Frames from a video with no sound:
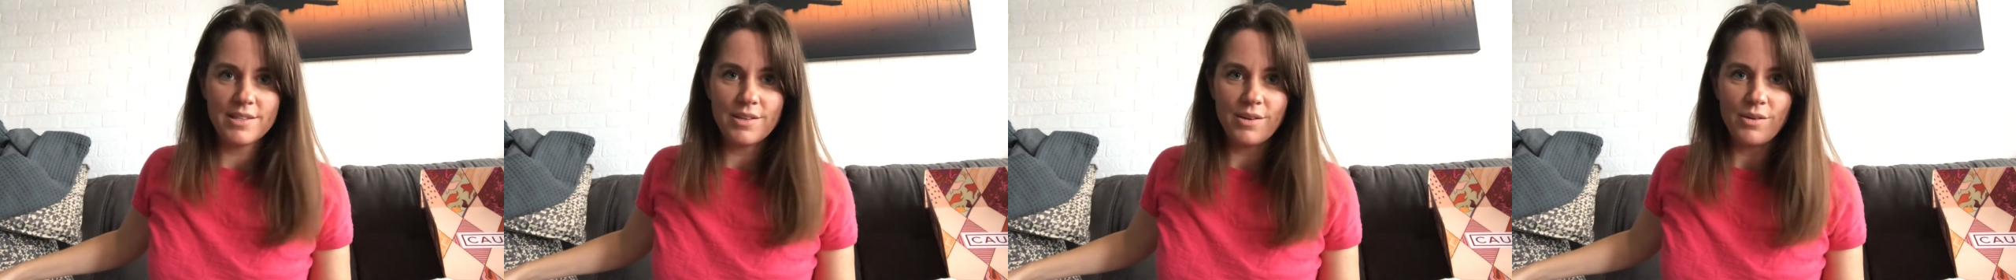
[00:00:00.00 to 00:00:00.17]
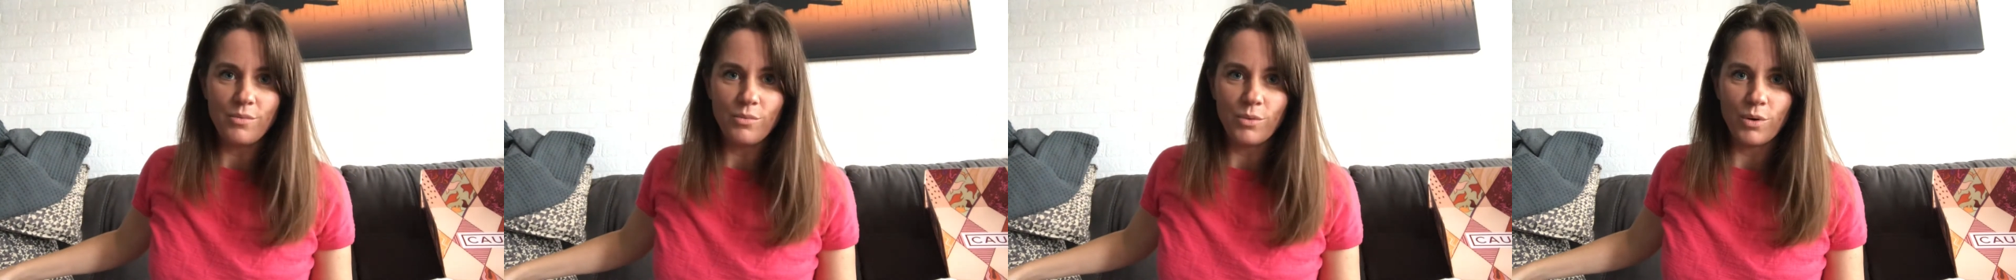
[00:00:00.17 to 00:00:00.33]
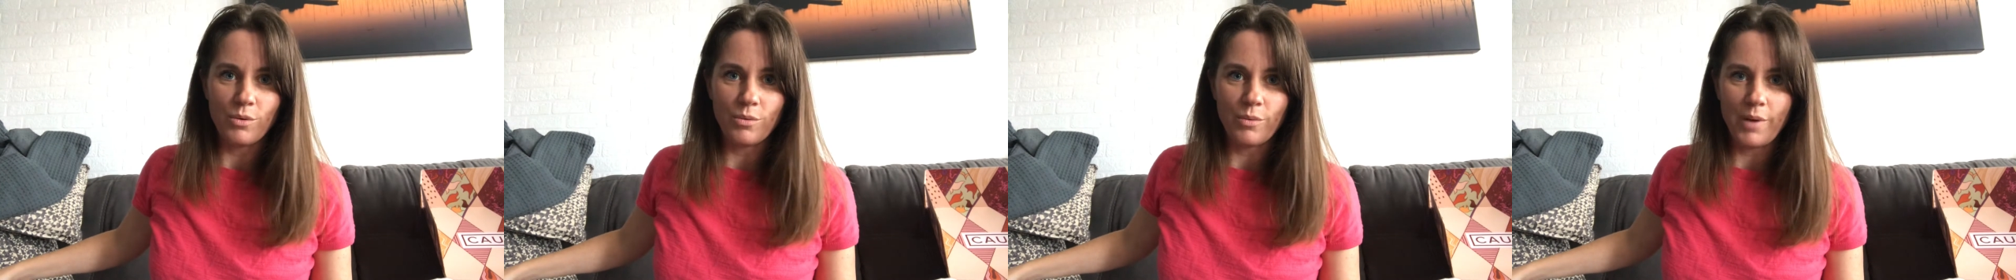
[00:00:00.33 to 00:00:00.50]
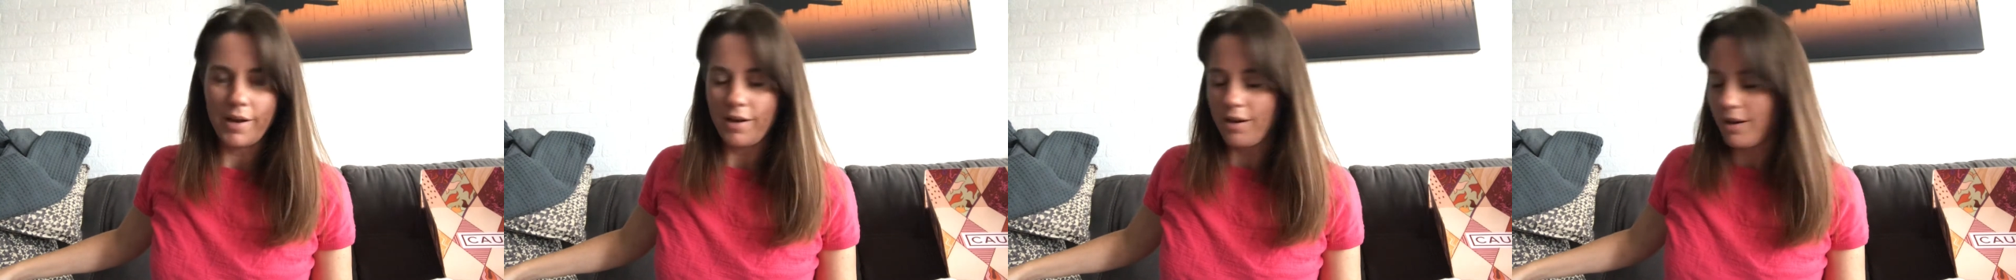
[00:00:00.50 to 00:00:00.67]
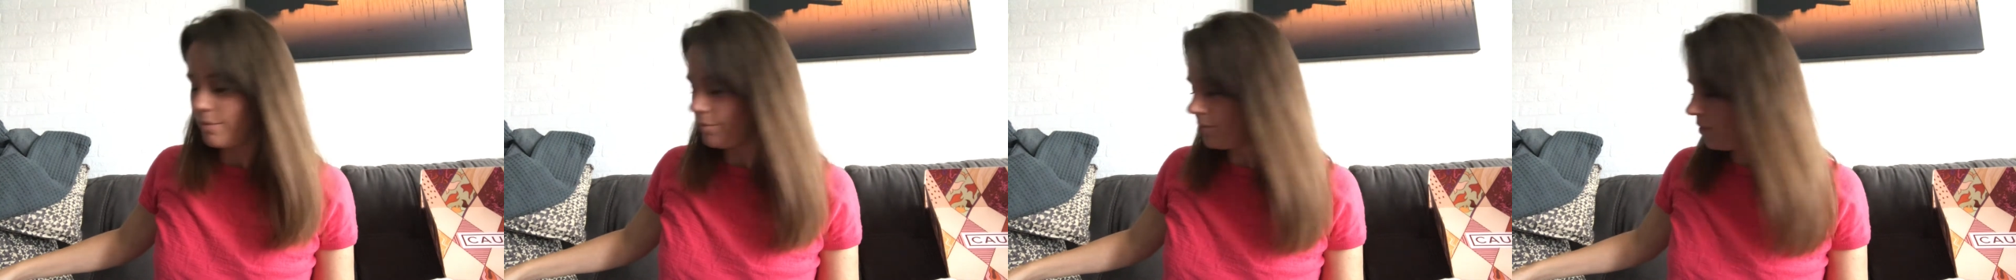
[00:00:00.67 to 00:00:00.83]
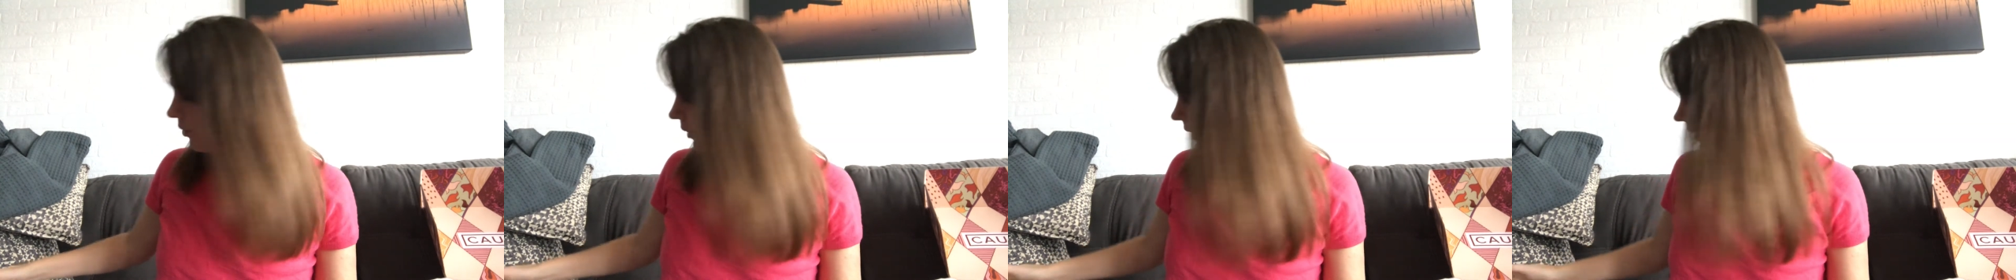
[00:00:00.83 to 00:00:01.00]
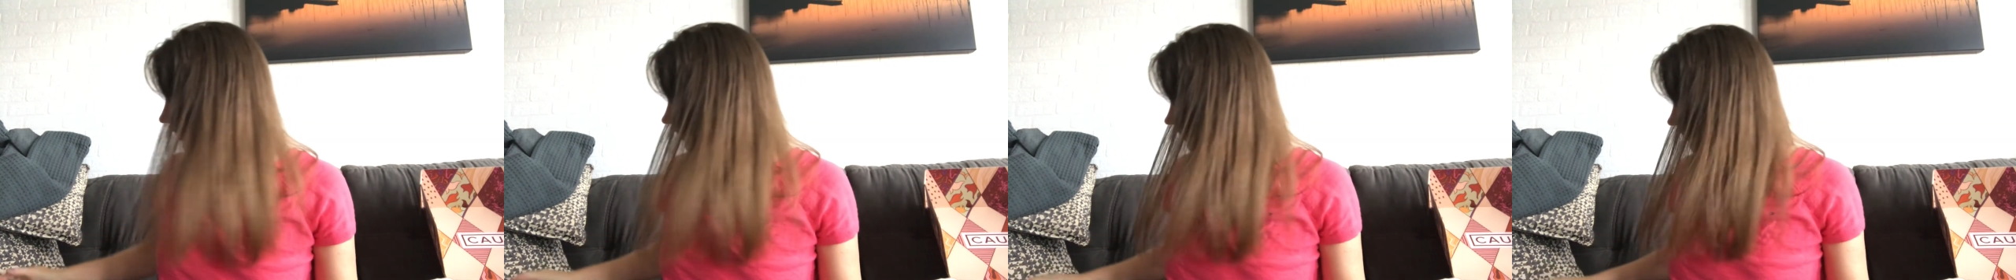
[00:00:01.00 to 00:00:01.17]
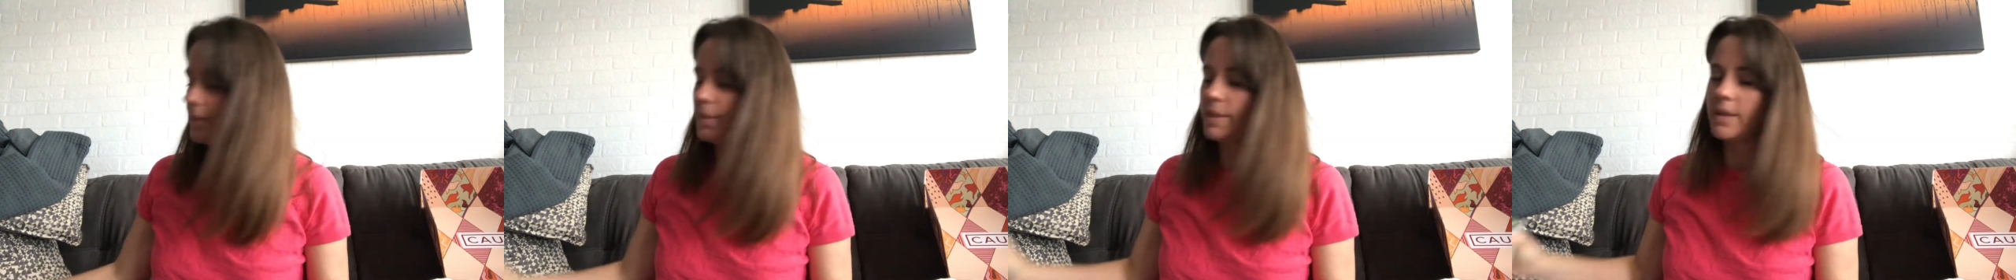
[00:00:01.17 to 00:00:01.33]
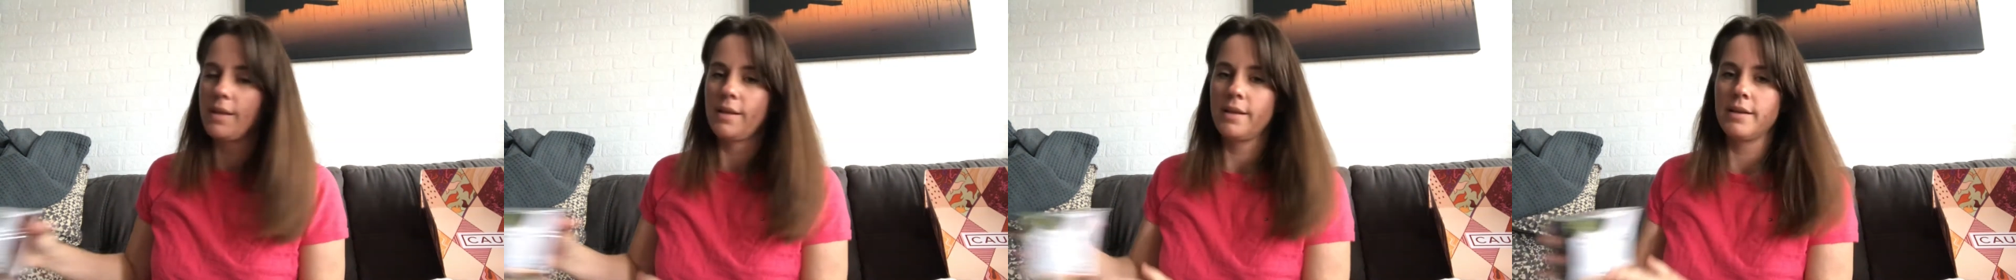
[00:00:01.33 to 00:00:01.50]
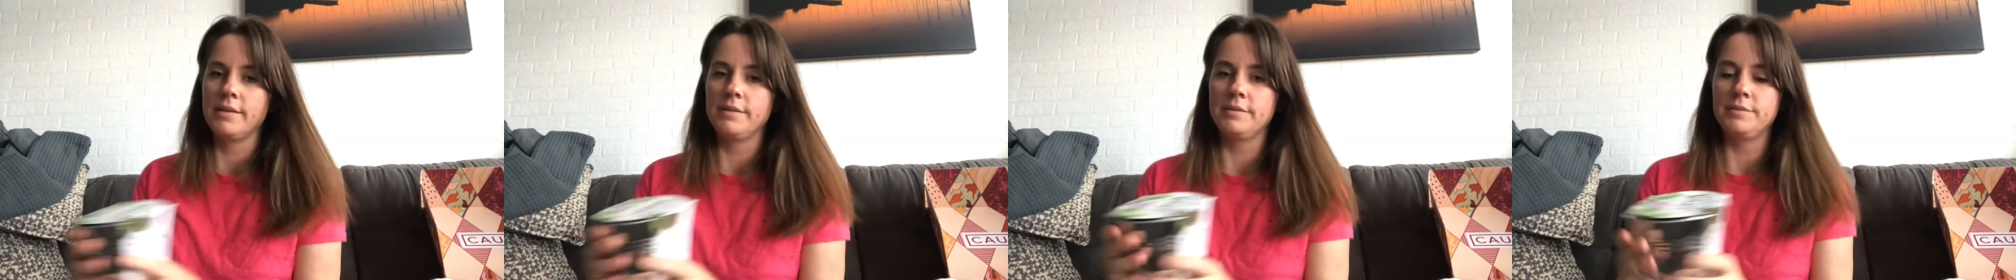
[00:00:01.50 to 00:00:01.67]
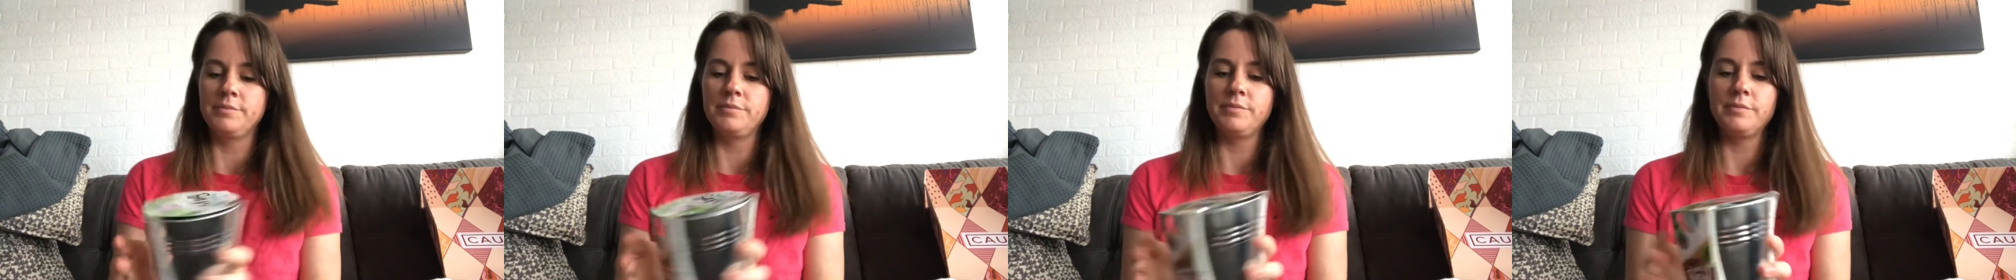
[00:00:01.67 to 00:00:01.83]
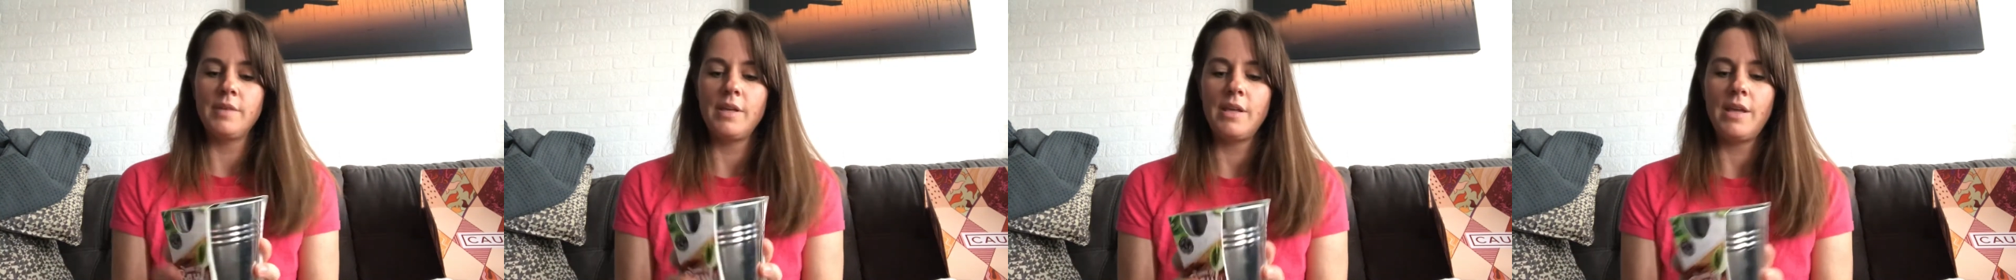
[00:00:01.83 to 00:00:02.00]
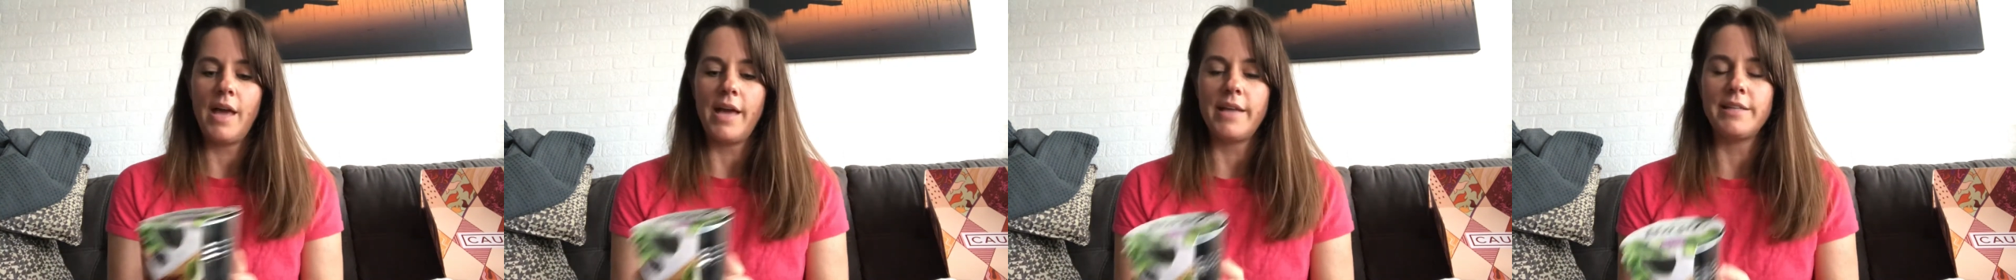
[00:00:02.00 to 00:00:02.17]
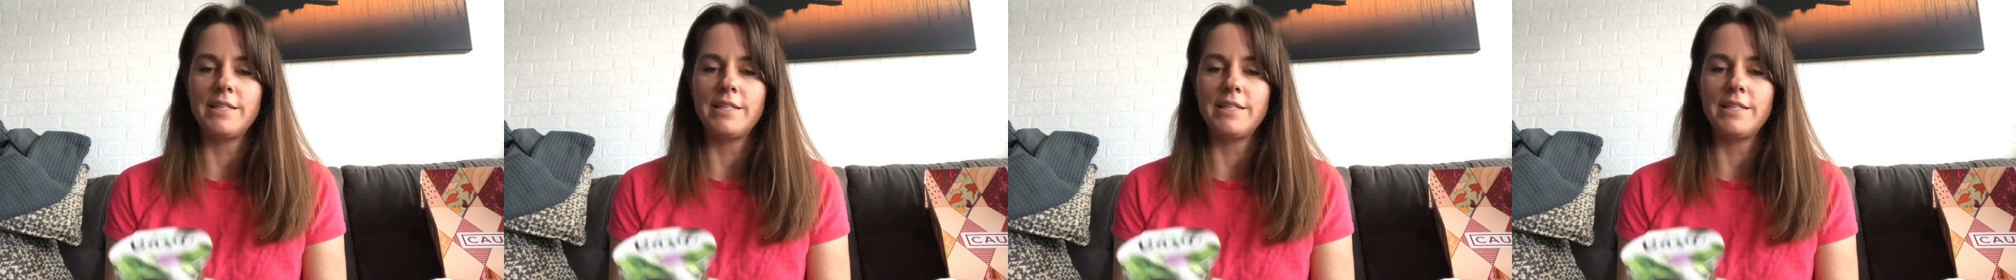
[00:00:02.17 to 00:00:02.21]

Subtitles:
were right on point. I